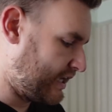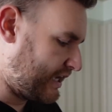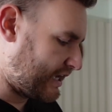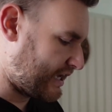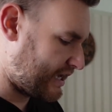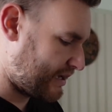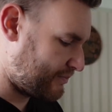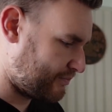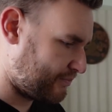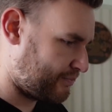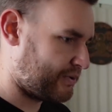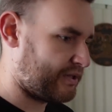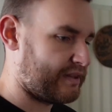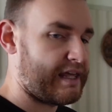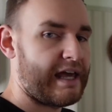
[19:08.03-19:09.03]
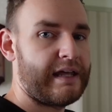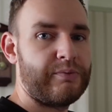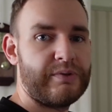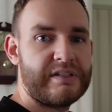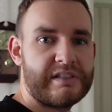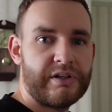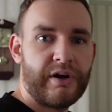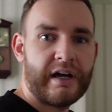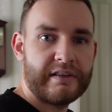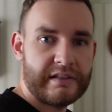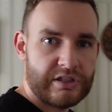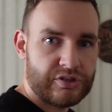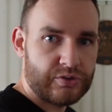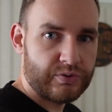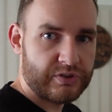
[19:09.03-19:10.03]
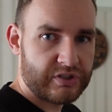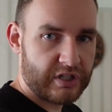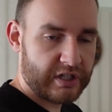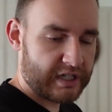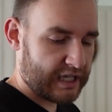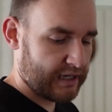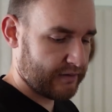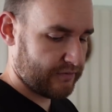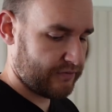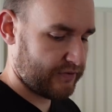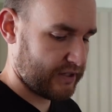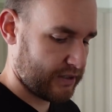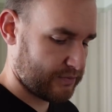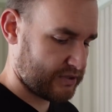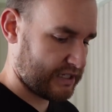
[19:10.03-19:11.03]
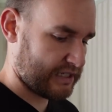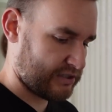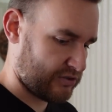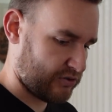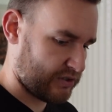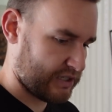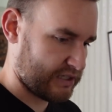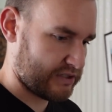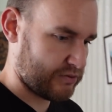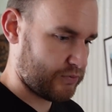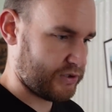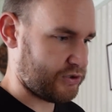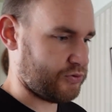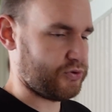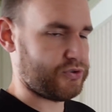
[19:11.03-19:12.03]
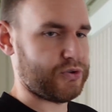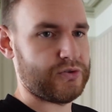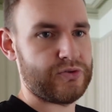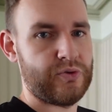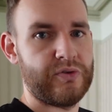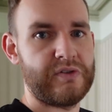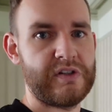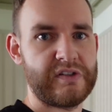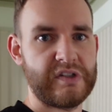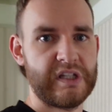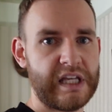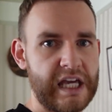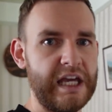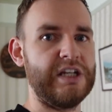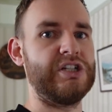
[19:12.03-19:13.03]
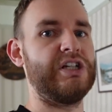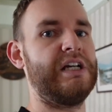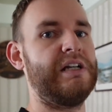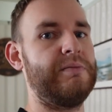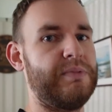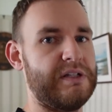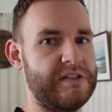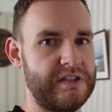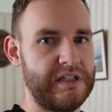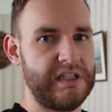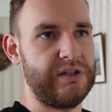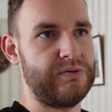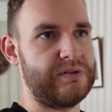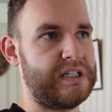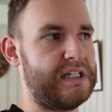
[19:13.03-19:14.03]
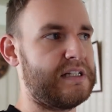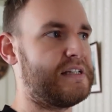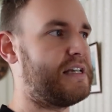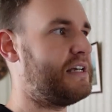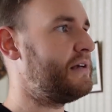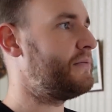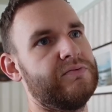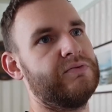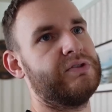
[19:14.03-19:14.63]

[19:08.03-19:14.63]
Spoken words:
But then we still had this short circuit for the upstairs sockets, which also sort of does the kitchen, bits of the utility.